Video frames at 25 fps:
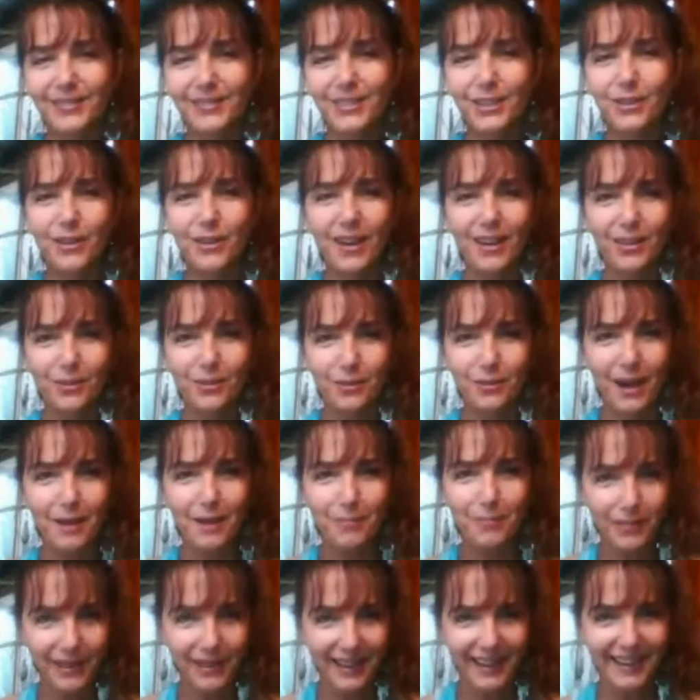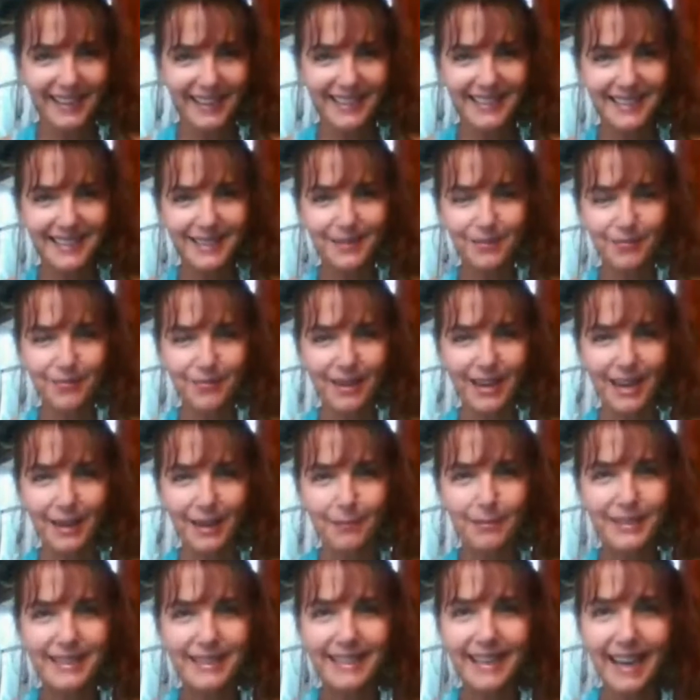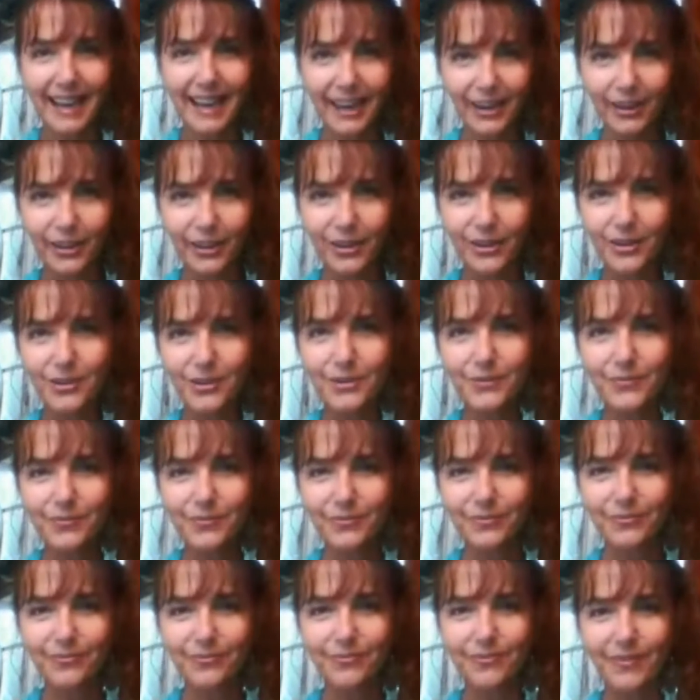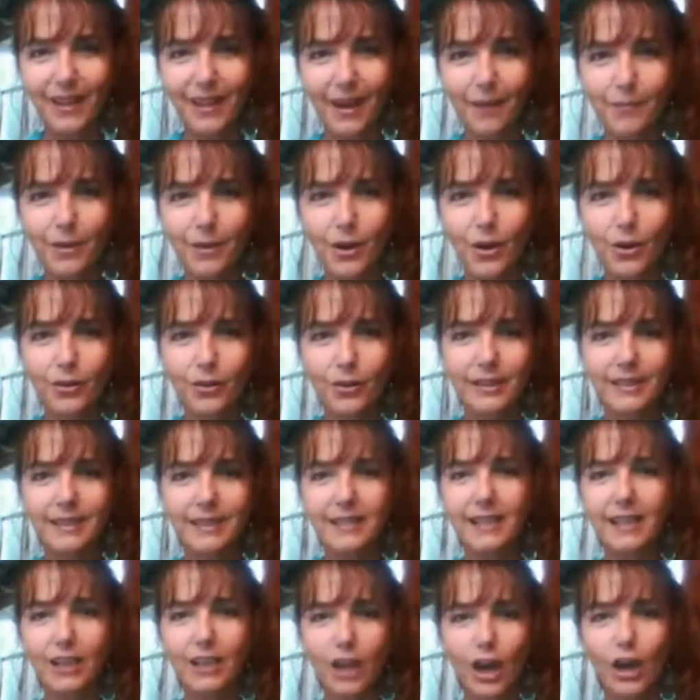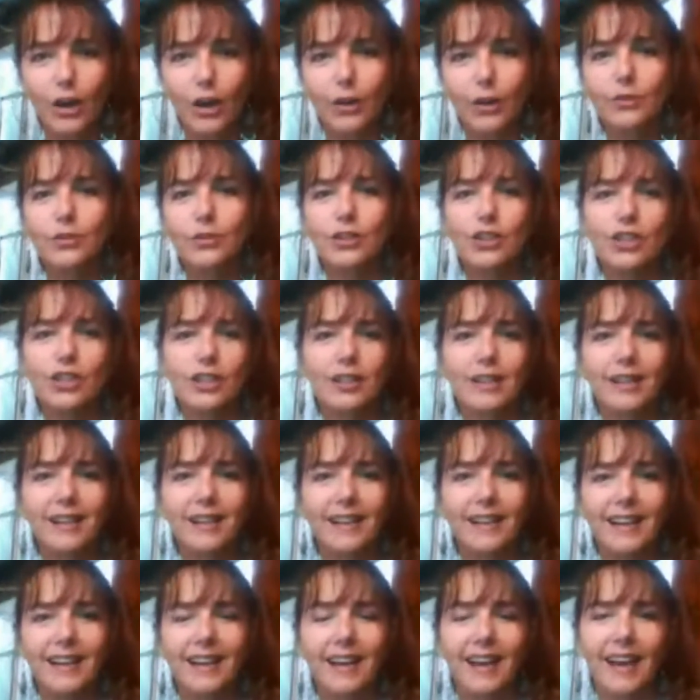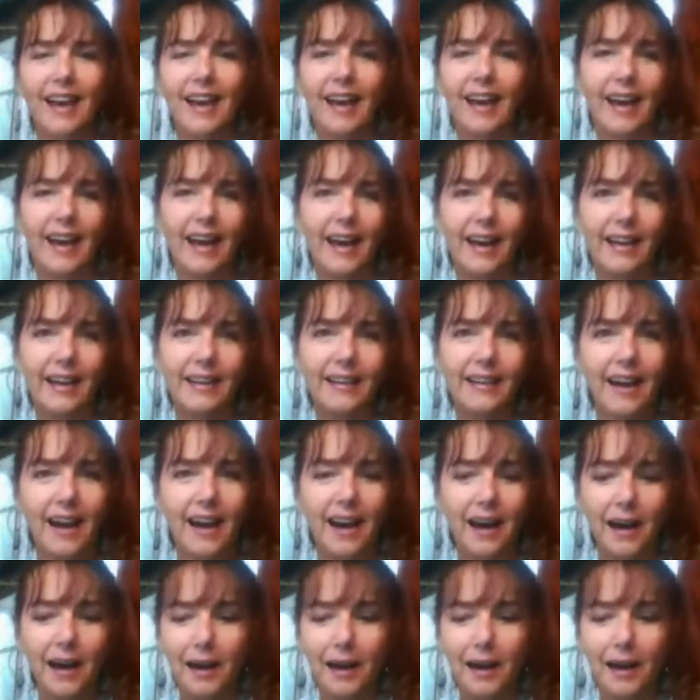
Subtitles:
You're at the right place. My name is Carol. I'm a holistic coach, and